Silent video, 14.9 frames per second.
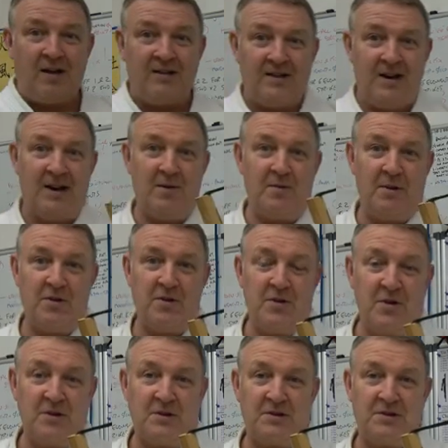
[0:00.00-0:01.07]
did it with the
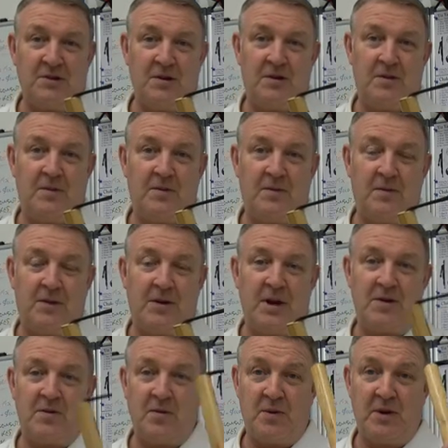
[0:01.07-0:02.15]
chucks. Okay,
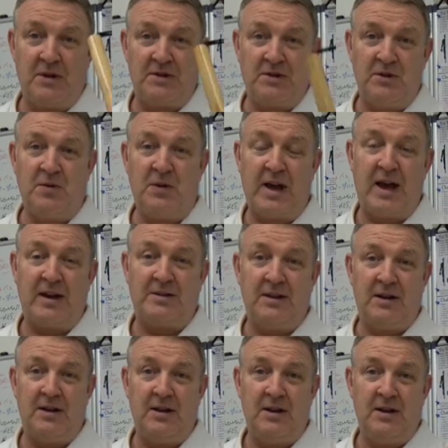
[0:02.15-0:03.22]
so we've got 2
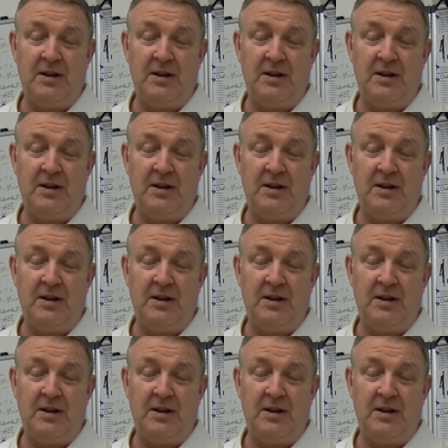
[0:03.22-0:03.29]
kata,